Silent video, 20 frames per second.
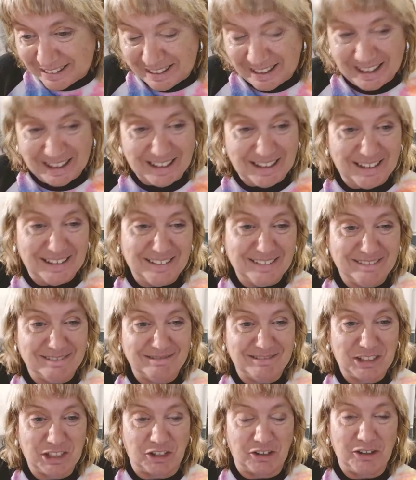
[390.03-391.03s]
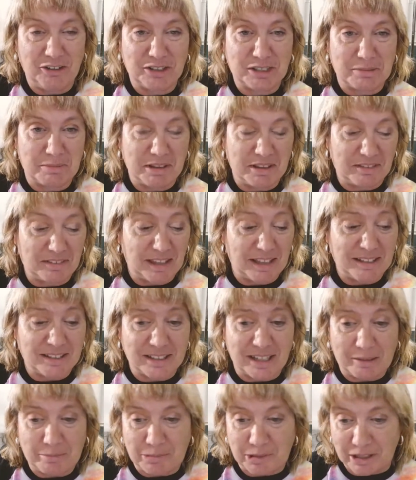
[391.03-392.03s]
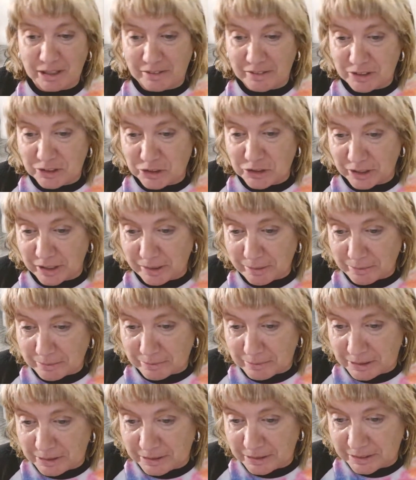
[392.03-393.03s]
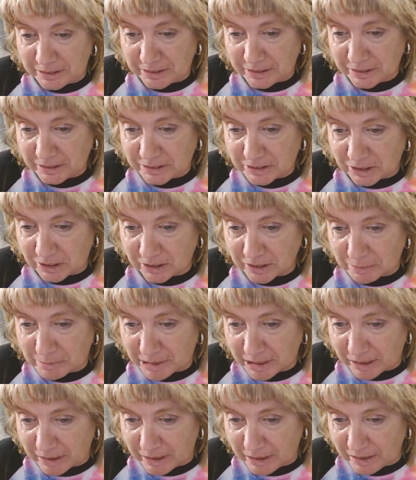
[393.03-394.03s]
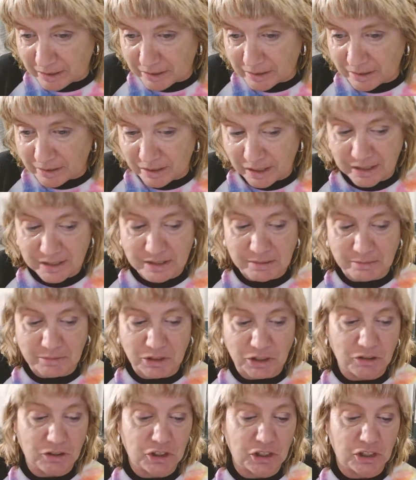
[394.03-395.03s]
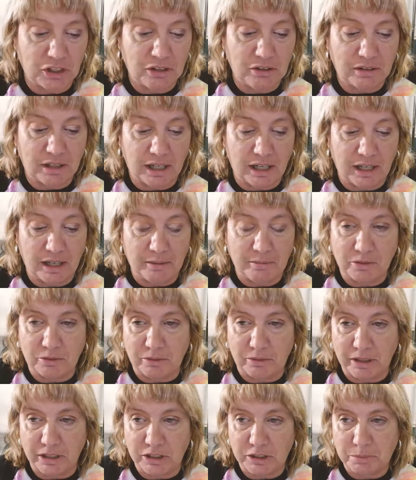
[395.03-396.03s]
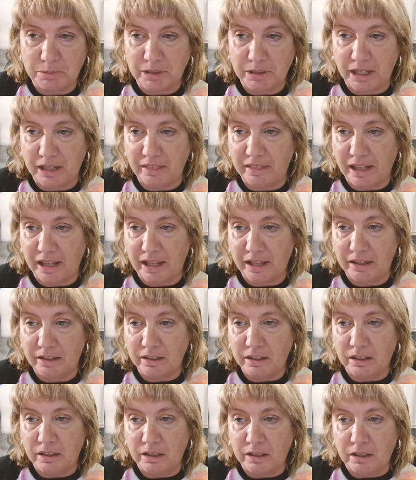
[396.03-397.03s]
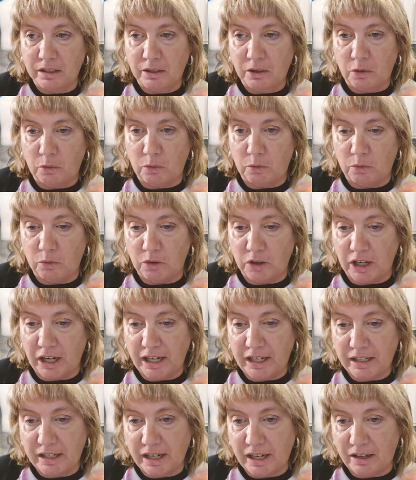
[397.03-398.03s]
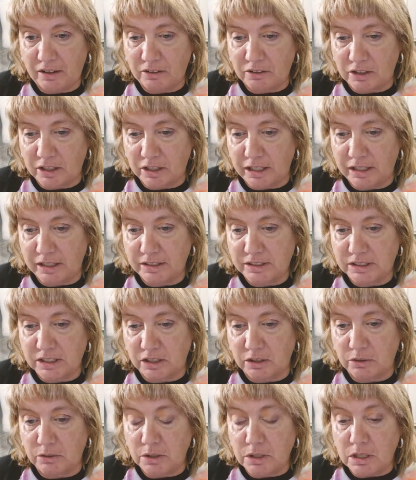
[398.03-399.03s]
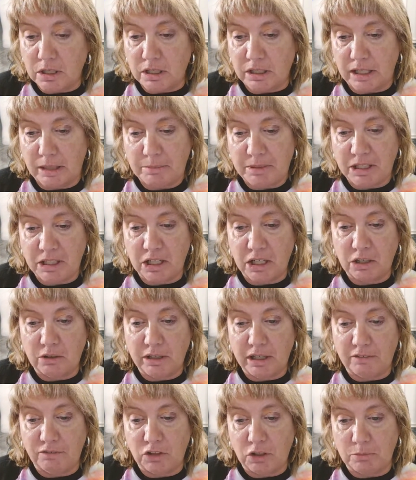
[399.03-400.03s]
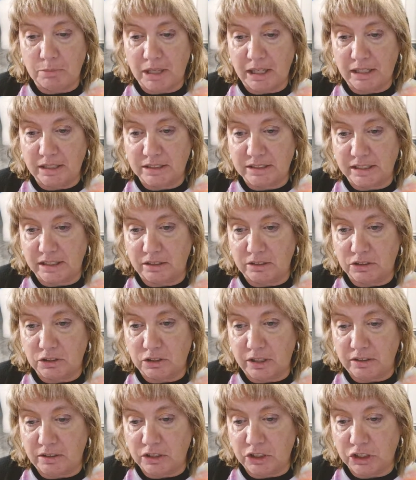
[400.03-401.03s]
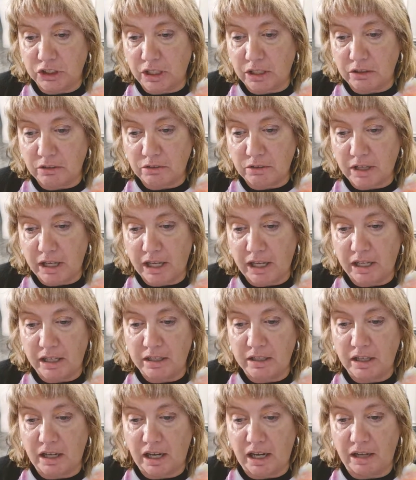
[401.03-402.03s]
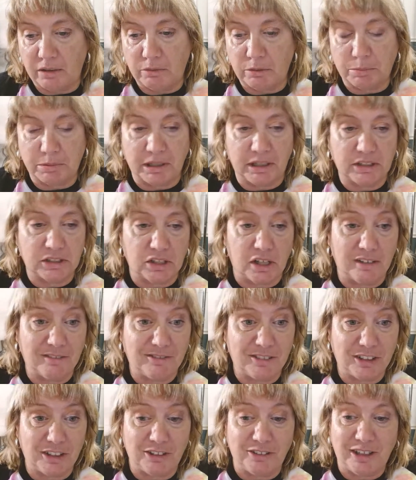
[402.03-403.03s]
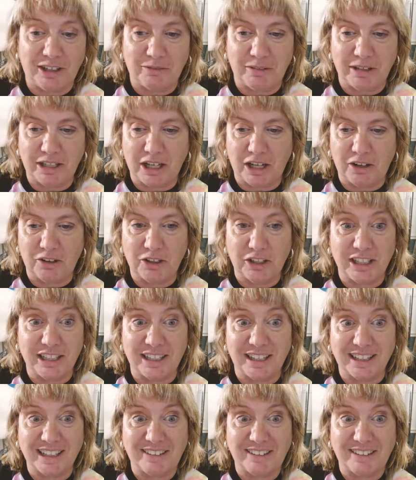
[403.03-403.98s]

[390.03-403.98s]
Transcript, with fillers: and show you some of the things that I bought on the trip. Talk about it. Need some juju. I'm going to play that right now, Craig. So let me know if you make a sale during the show, and I will play a song for you. Here we go. Good luck,